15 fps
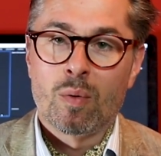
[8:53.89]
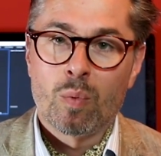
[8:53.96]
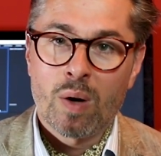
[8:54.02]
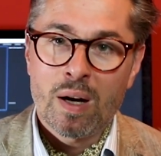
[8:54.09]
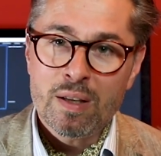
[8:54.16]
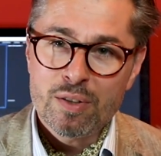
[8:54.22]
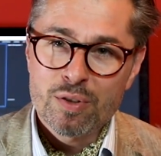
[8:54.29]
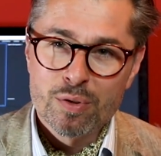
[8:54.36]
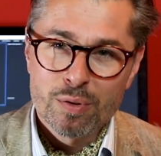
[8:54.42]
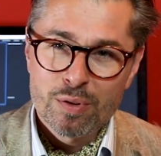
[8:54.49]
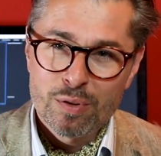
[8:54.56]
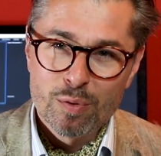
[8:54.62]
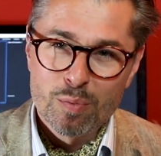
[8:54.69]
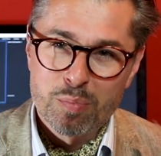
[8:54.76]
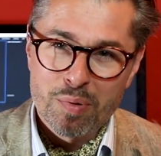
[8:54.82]
Why
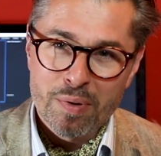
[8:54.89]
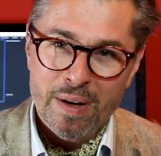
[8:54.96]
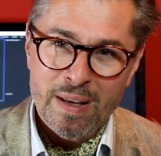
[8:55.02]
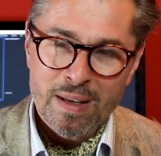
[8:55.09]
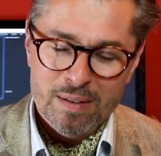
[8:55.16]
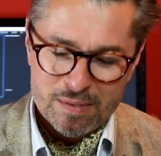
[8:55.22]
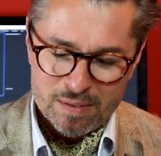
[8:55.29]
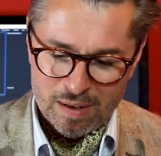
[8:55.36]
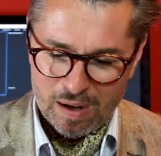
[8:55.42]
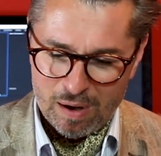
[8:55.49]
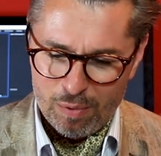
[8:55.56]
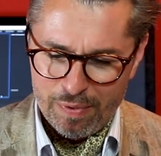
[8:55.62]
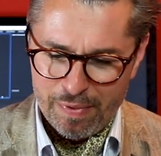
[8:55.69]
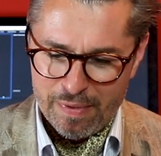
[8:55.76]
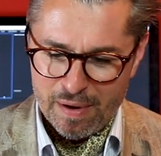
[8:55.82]
should you break
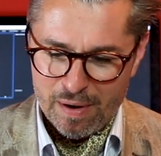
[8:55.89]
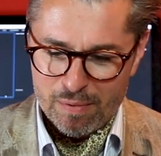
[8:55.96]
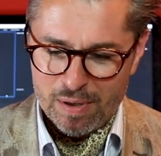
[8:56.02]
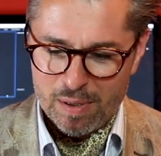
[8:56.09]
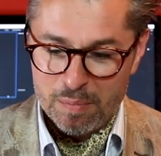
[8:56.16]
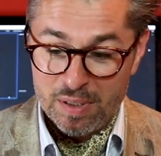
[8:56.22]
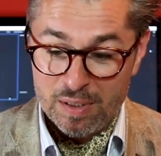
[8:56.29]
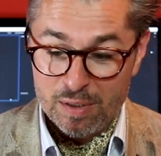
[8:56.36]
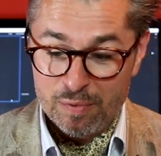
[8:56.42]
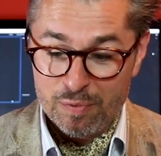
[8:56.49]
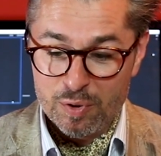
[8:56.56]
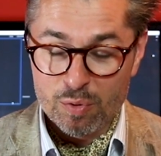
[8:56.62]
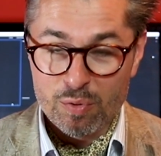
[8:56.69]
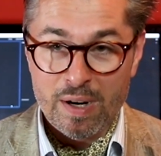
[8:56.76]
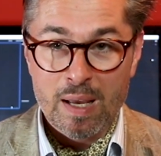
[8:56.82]
out there? I mean,
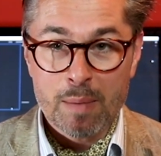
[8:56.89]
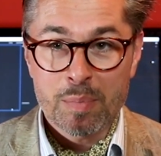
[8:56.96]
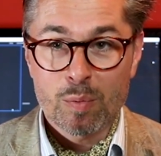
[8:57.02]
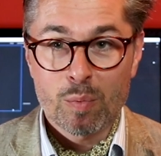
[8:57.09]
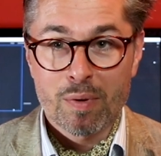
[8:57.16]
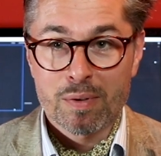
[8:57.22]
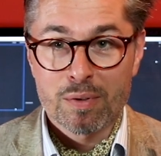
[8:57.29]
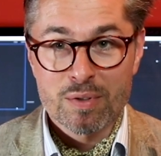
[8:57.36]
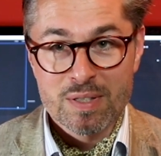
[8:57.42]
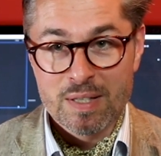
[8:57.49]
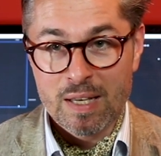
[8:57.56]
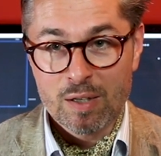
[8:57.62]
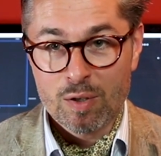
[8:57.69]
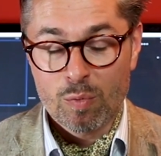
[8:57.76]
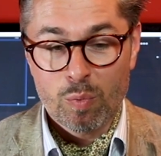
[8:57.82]
if you're happy with your
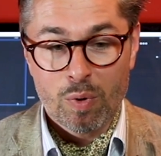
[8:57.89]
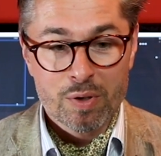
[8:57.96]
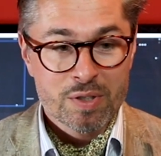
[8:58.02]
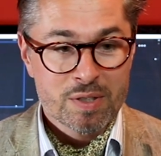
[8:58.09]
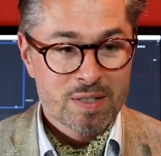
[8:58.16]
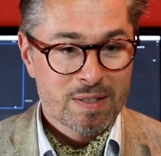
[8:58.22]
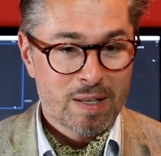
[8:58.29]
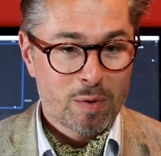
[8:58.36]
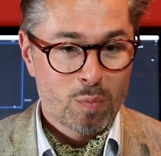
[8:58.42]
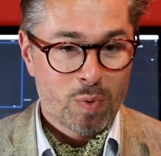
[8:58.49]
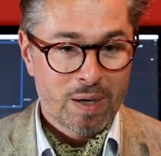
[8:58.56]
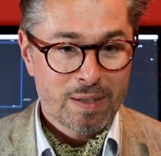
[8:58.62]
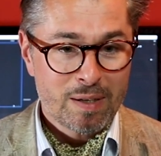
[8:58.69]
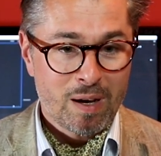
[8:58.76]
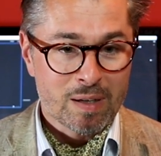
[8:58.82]
Seiko watches, then
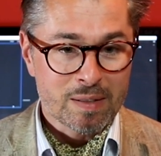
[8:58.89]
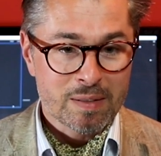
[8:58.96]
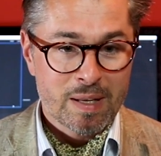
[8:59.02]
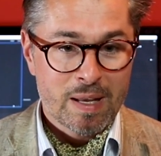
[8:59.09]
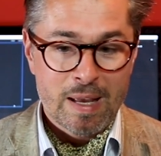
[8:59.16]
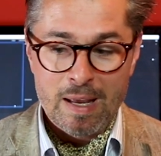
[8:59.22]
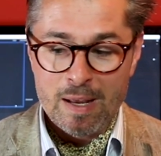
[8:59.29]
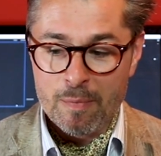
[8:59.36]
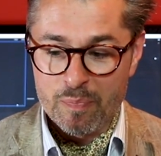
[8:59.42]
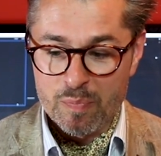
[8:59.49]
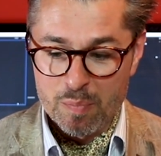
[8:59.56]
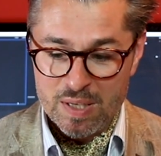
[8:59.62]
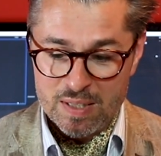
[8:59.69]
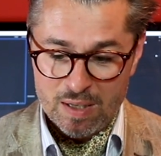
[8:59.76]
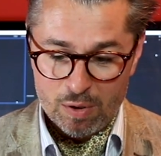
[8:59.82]
why not? And
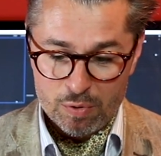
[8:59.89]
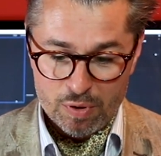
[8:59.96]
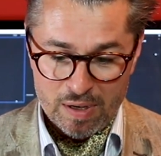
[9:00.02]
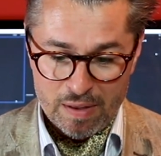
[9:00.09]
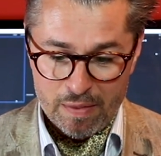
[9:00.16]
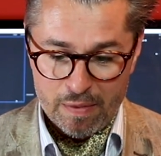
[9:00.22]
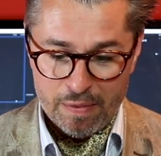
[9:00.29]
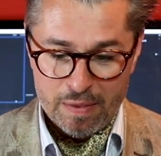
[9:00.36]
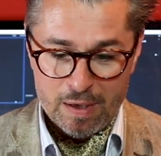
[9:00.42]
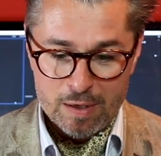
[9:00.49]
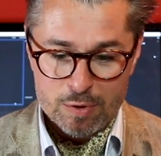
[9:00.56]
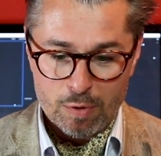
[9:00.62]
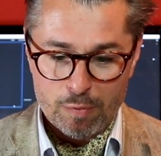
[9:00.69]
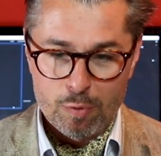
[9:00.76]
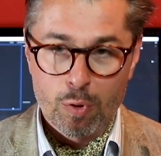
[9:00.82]
miss out on other
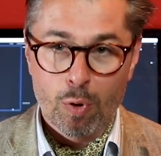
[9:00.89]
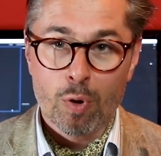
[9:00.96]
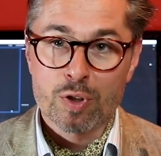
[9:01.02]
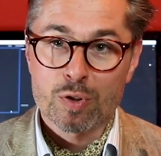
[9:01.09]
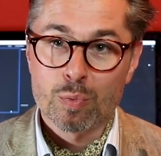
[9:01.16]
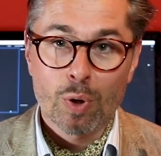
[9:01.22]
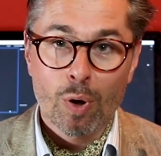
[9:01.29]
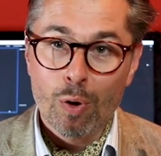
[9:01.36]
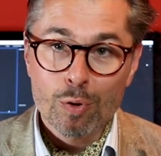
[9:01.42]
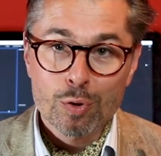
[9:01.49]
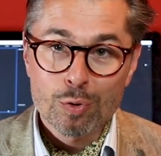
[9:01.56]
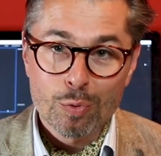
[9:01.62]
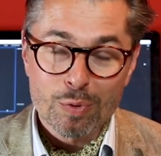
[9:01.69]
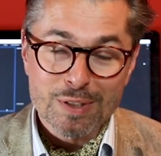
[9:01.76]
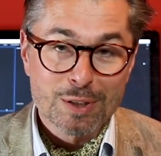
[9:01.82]
things? Of course, we all do.